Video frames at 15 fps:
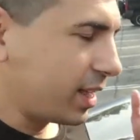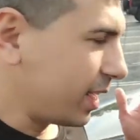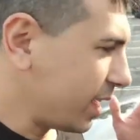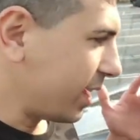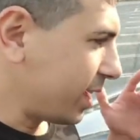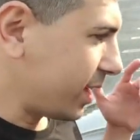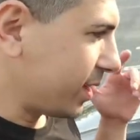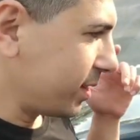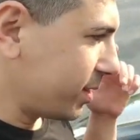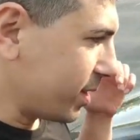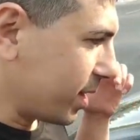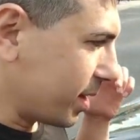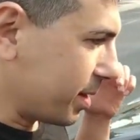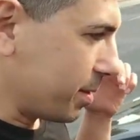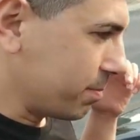and
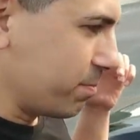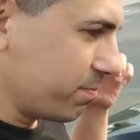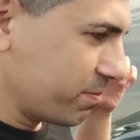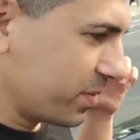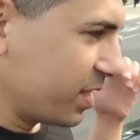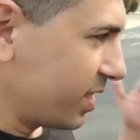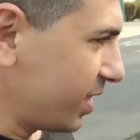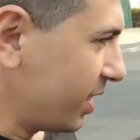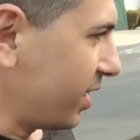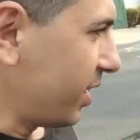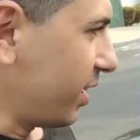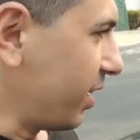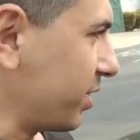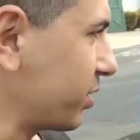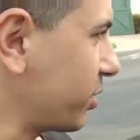um,
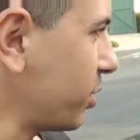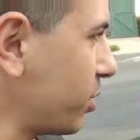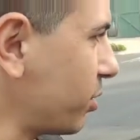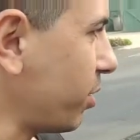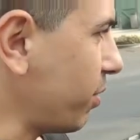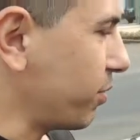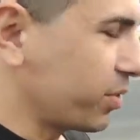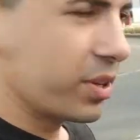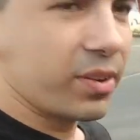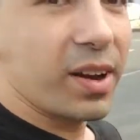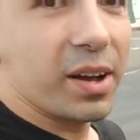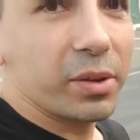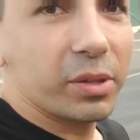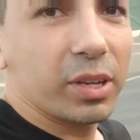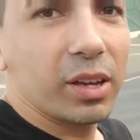let's go figure
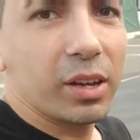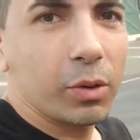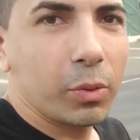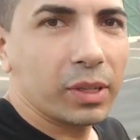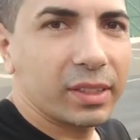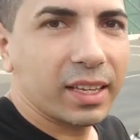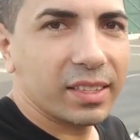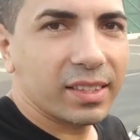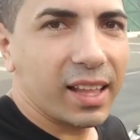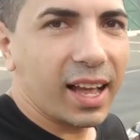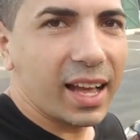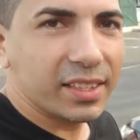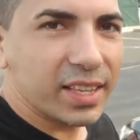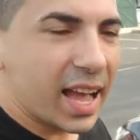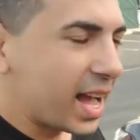out what Tesla
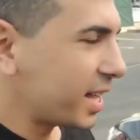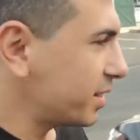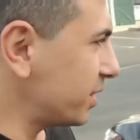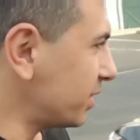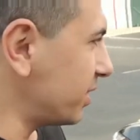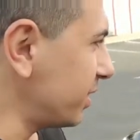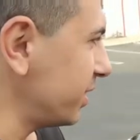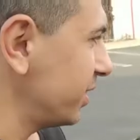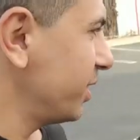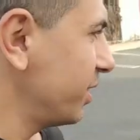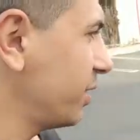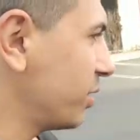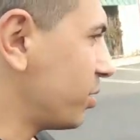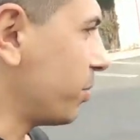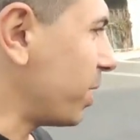has added
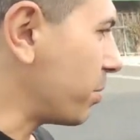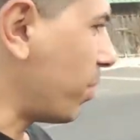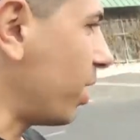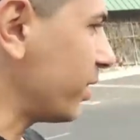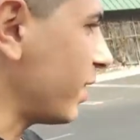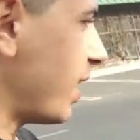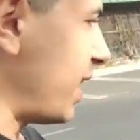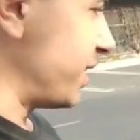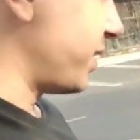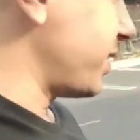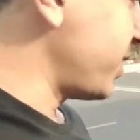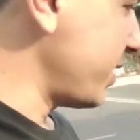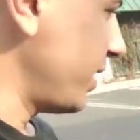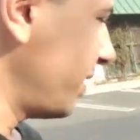to my Model S.